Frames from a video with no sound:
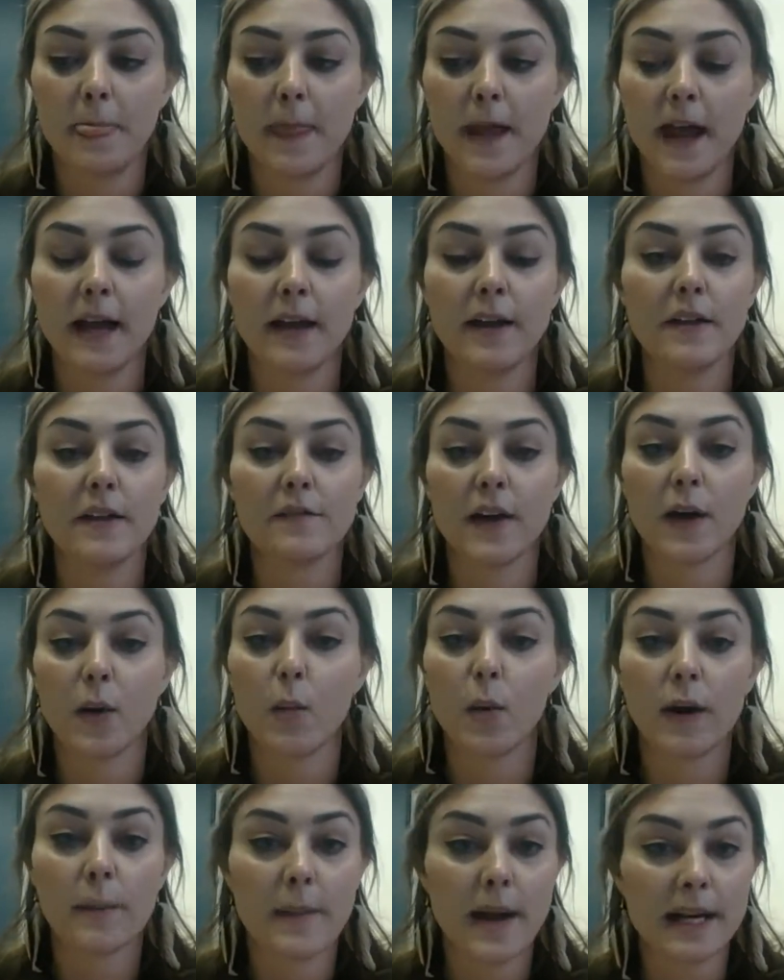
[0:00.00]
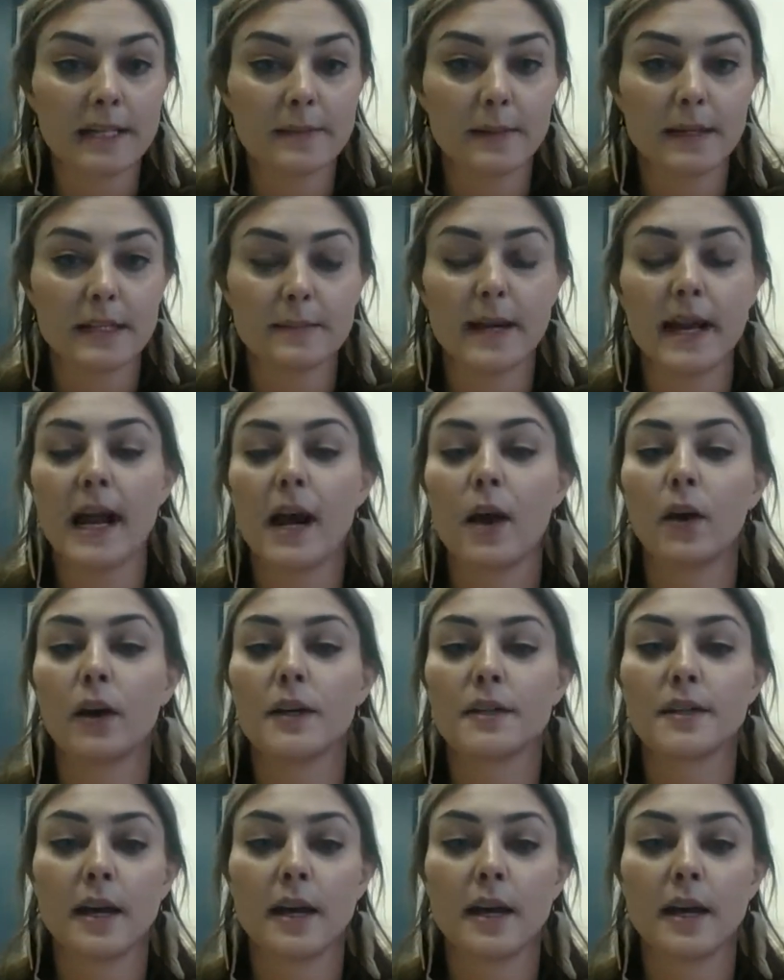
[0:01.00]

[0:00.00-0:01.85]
if I want to maximize my hours,